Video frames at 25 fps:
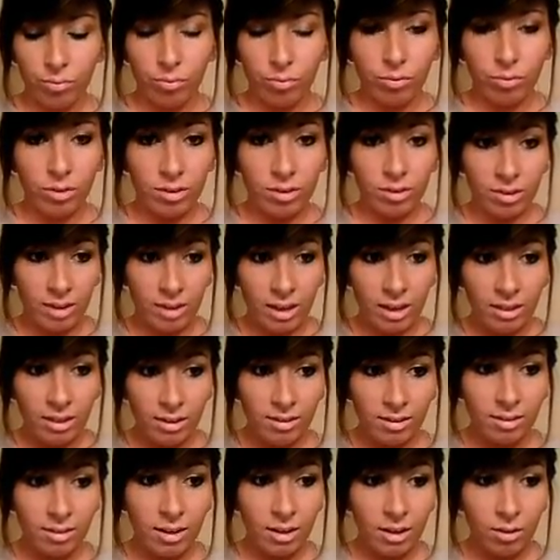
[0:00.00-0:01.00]

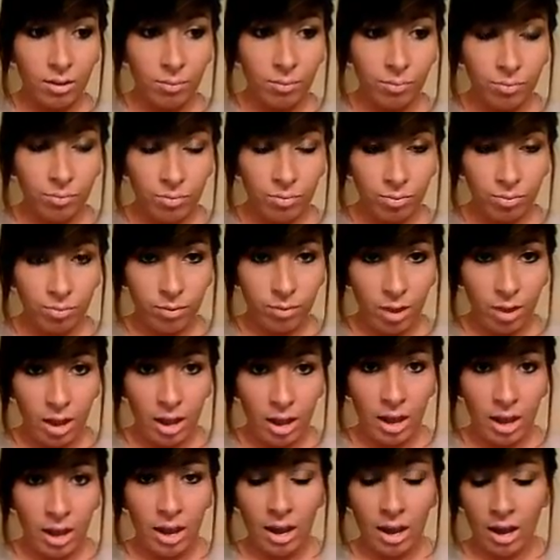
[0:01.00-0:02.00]
Stainless steel,
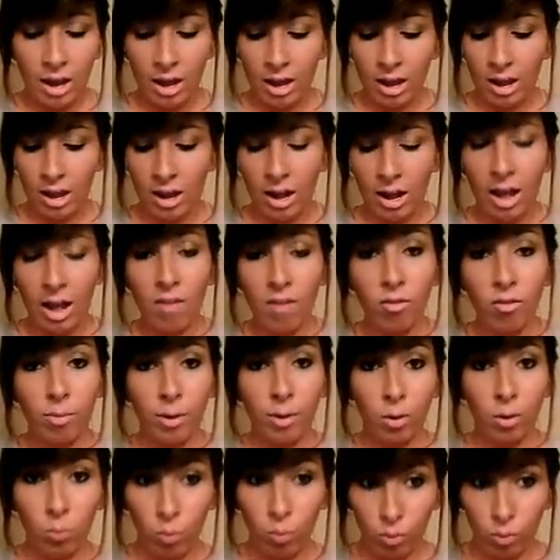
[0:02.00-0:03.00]
and I have a
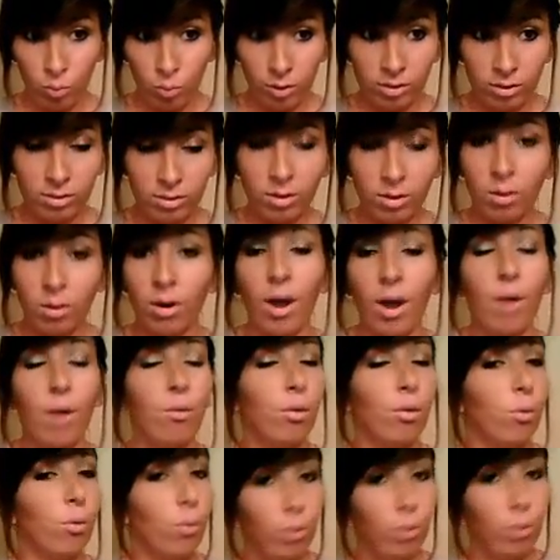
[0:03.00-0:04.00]
pair of wood ones, so I
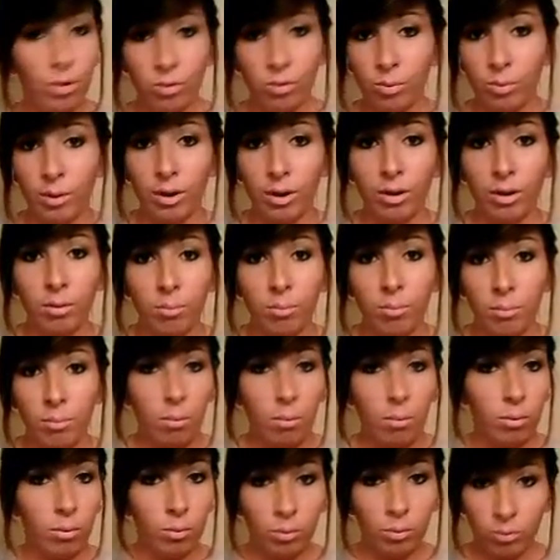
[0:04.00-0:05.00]
would always wear. My
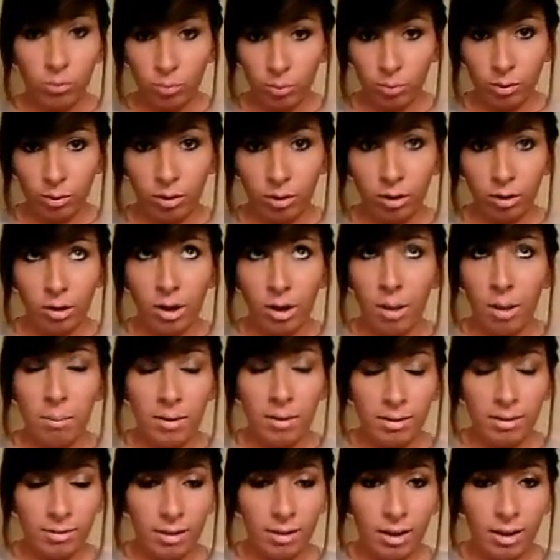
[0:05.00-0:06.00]
wood ones were
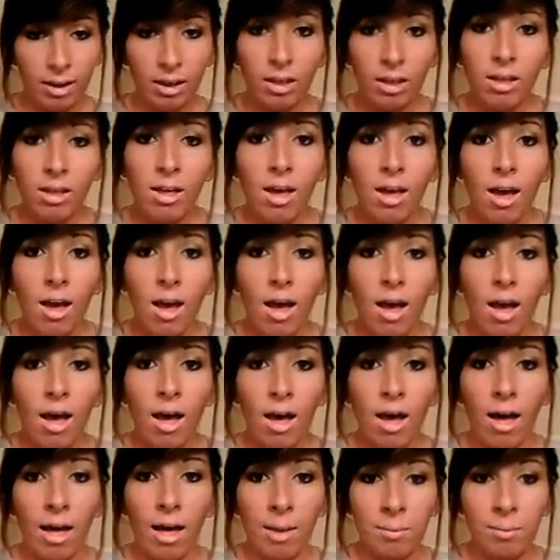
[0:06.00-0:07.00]
amazing.
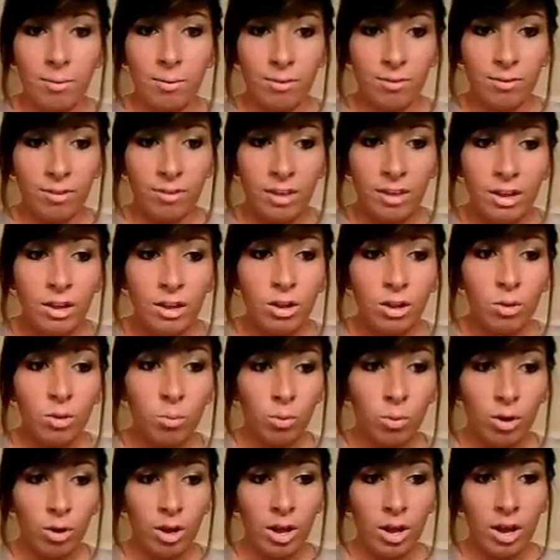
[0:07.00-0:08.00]
Steel,
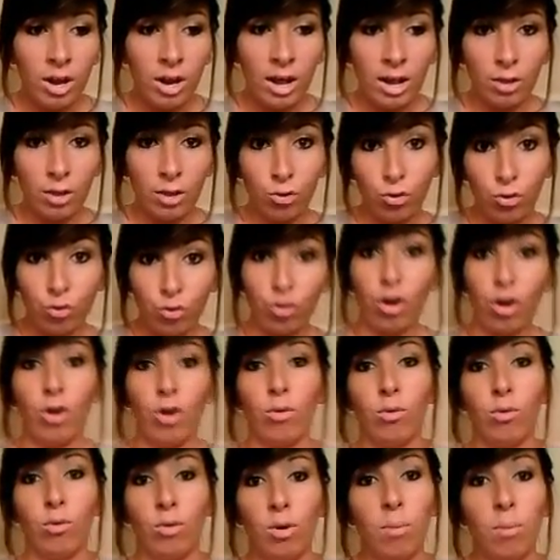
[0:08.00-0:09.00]
wood, and
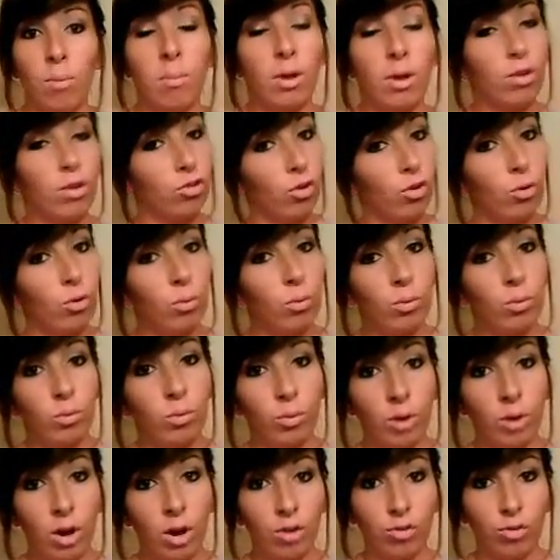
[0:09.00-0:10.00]
stone. My stone ones
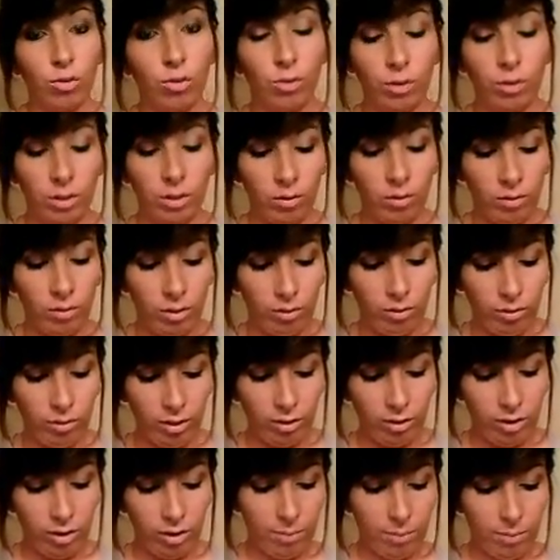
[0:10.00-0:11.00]
were also really, really,
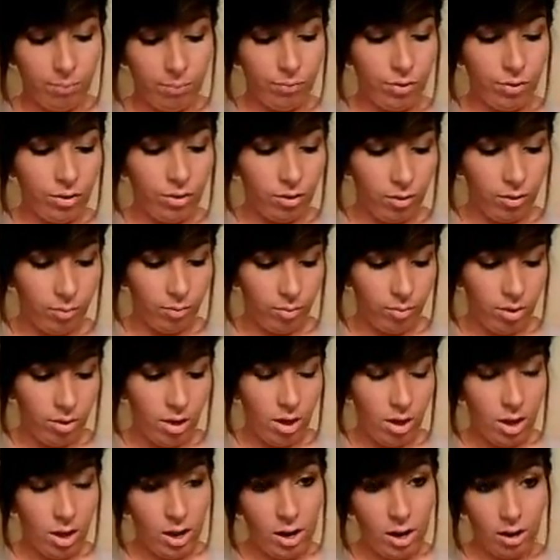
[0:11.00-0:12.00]
really great. So
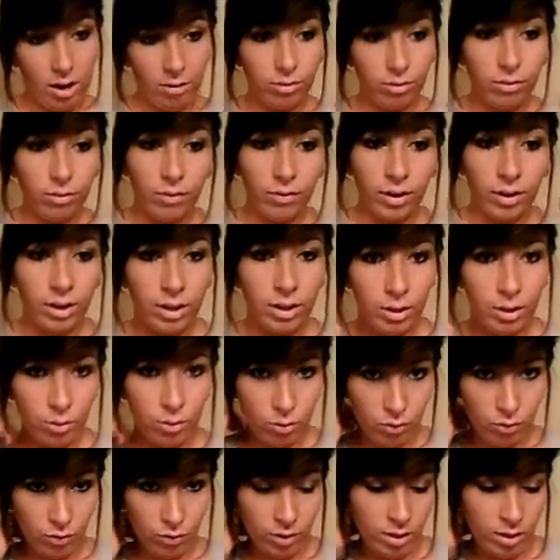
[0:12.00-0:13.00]
I have to find a
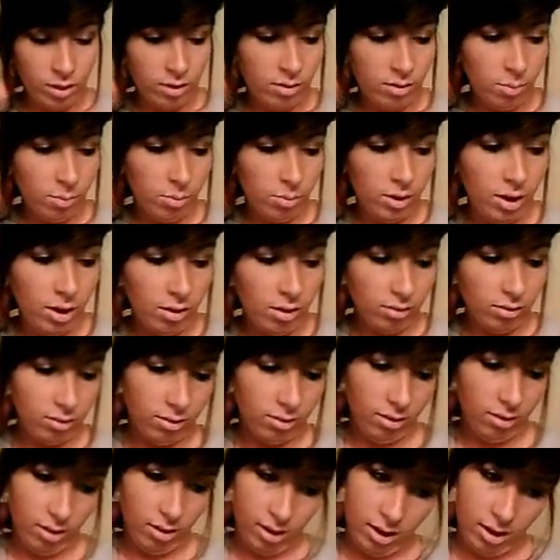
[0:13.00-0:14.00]
use for these something else
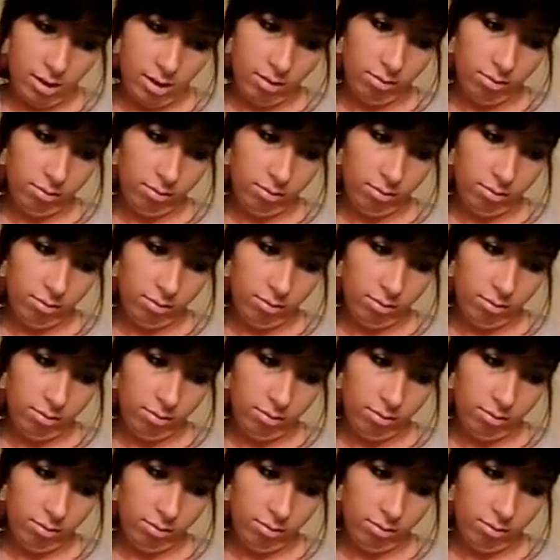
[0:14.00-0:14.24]
because I can't